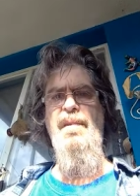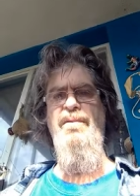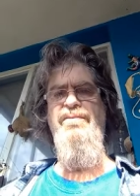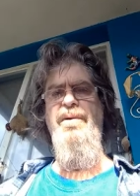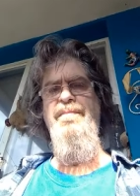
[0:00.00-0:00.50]

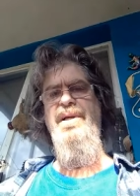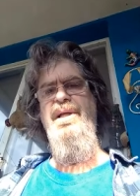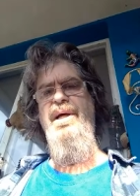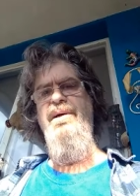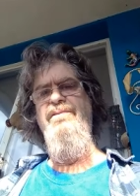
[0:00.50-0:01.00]
from the
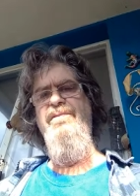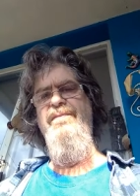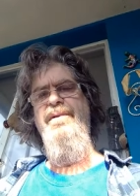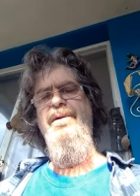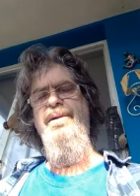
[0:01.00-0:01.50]
days
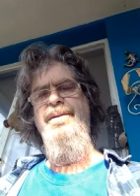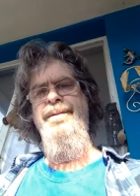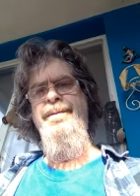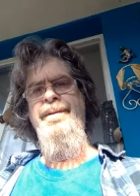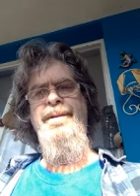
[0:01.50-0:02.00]
of
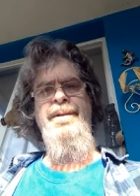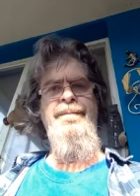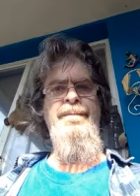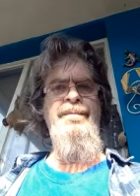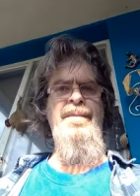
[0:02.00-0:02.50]
the,
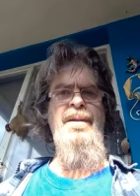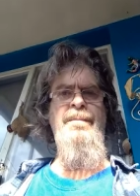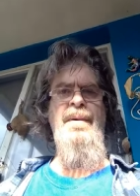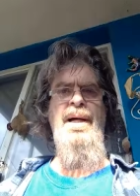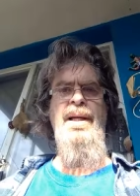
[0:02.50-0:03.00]
the, the
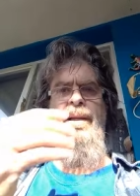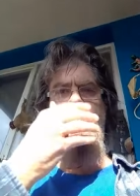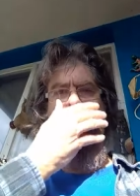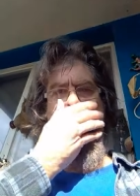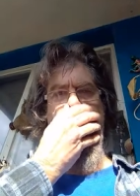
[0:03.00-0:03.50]

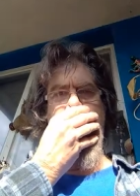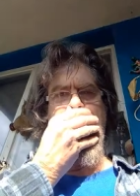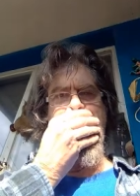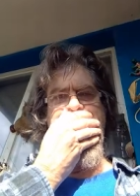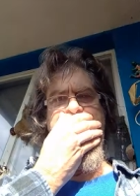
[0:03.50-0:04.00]
mining boom
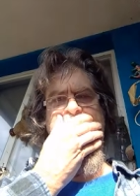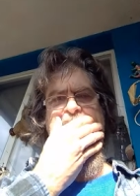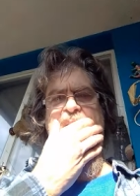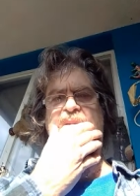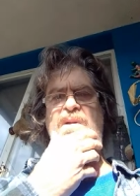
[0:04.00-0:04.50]

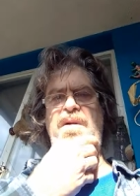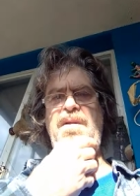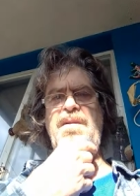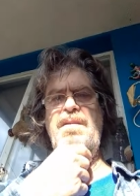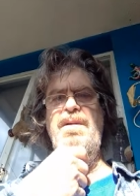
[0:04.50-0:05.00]
in
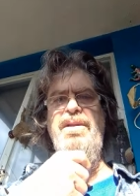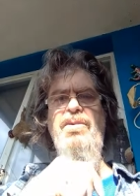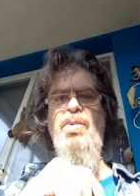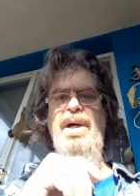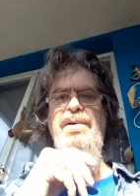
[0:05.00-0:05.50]
the, in
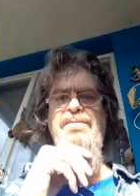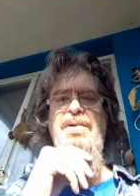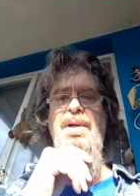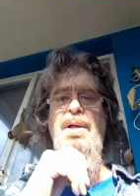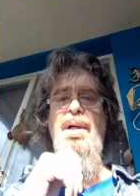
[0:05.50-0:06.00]
the
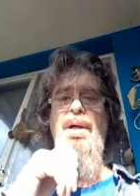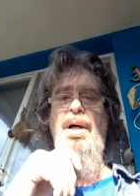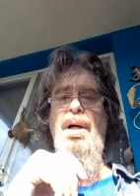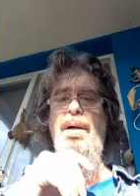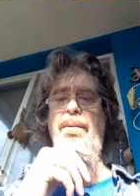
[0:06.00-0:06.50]
West.
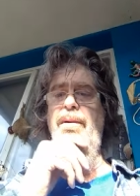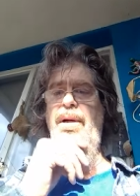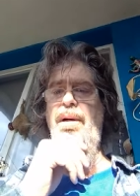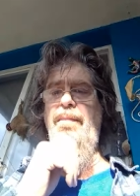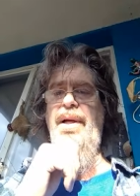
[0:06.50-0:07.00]
Our,
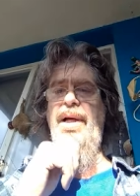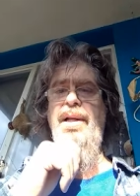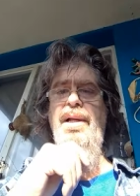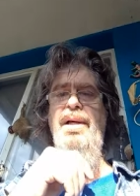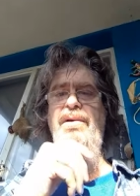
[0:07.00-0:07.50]
our
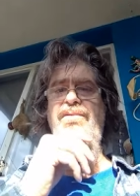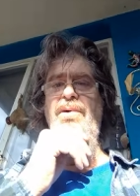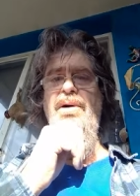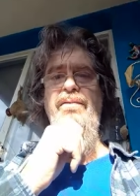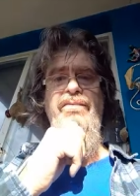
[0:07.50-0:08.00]
man has
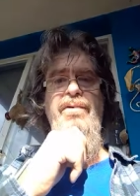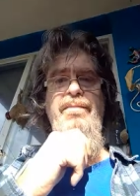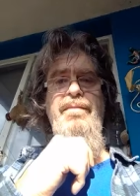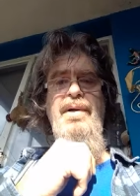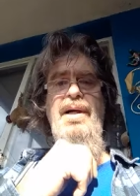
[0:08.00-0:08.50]
gone
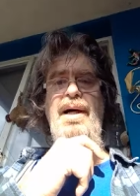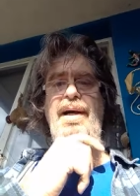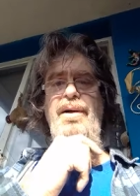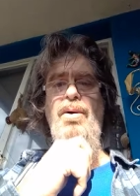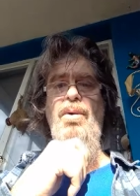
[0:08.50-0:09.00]
from
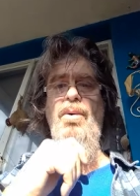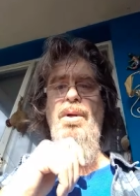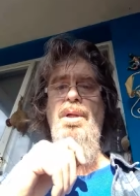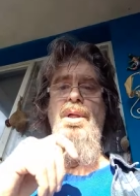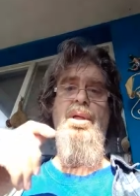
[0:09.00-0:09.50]

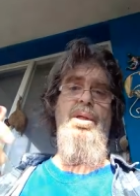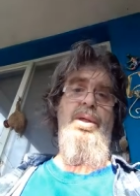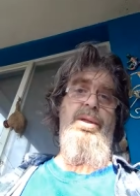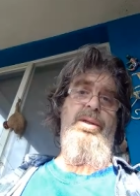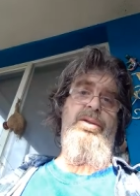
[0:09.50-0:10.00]
Idaho
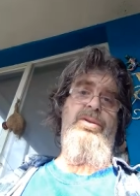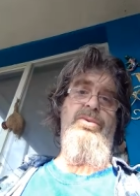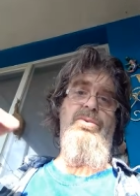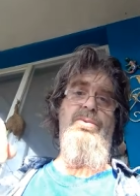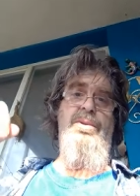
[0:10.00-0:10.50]

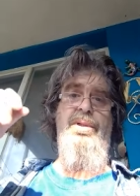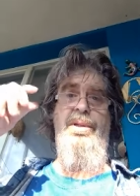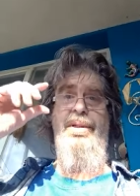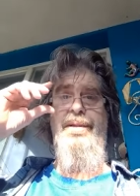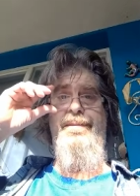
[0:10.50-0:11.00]
to
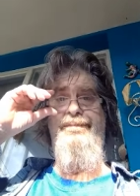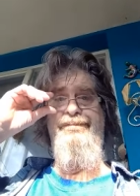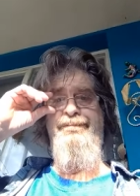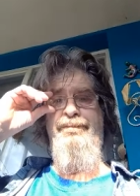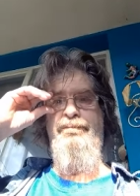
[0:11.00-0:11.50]

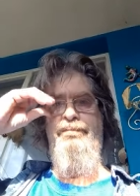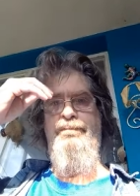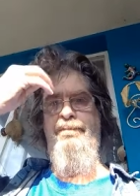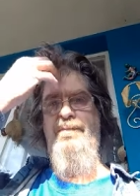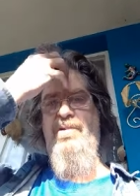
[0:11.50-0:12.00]
um,
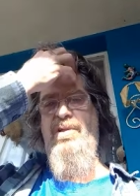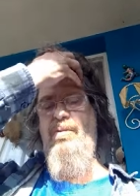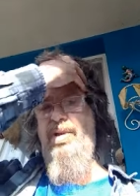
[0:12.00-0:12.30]
see